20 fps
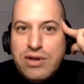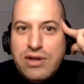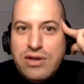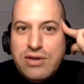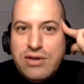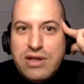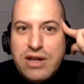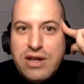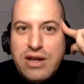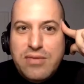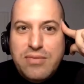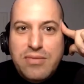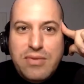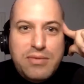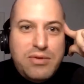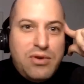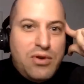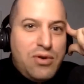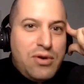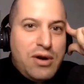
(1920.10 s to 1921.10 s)
go at this
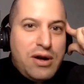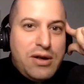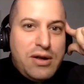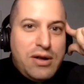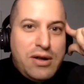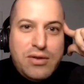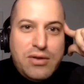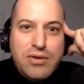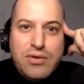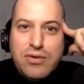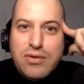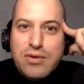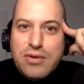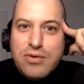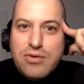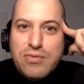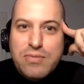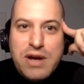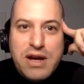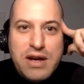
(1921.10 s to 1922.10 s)
time to
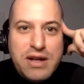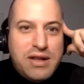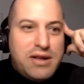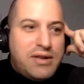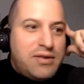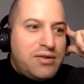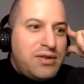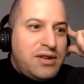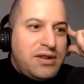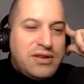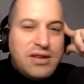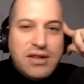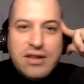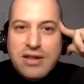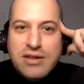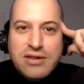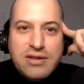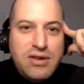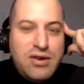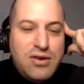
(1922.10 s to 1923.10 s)
bed and this.
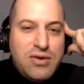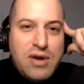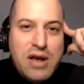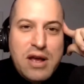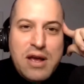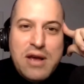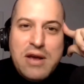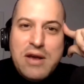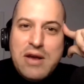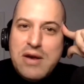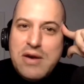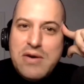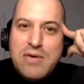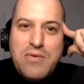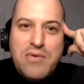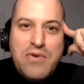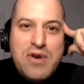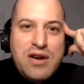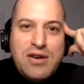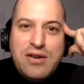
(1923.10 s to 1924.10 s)
No,
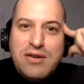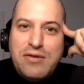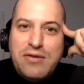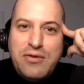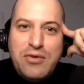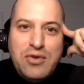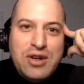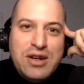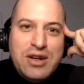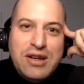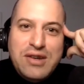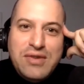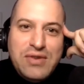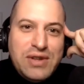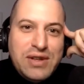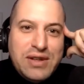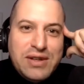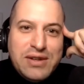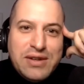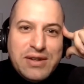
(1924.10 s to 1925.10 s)
we are a free
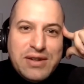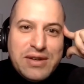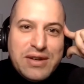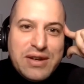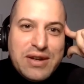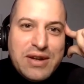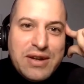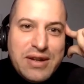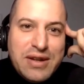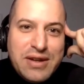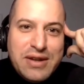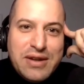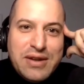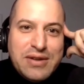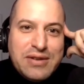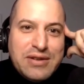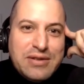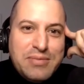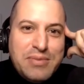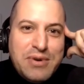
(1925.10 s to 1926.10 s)
living
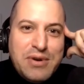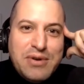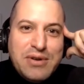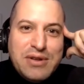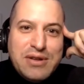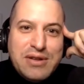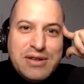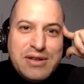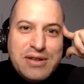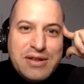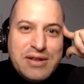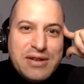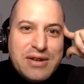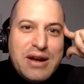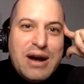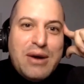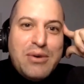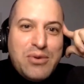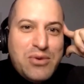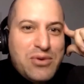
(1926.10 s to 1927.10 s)
spirit
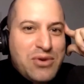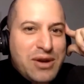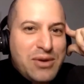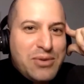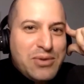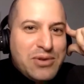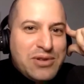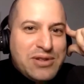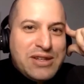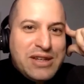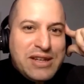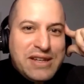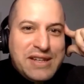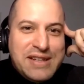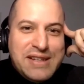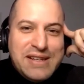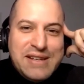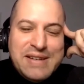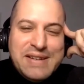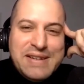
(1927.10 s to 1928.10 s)
country, I would
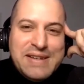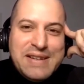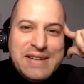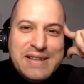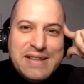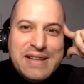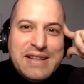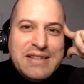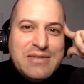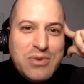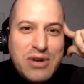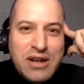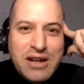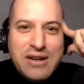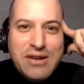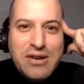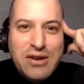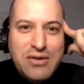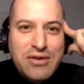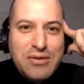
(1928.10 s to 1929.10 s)
say. That's what
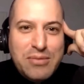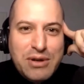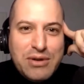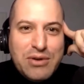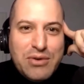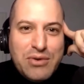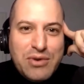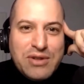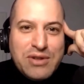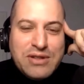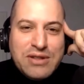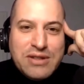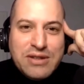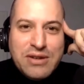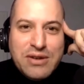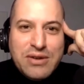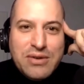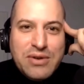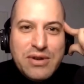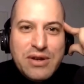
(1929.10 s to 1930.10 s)
I thought about Greece.
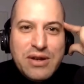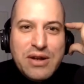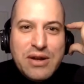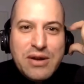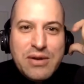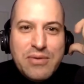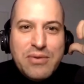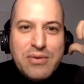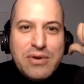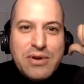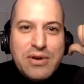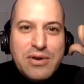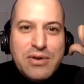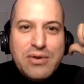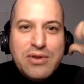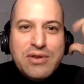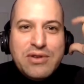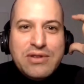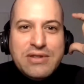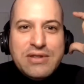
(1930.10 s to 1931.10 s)
You
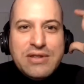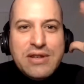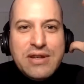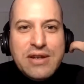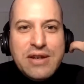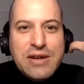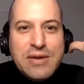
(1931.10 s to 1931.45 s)
know this.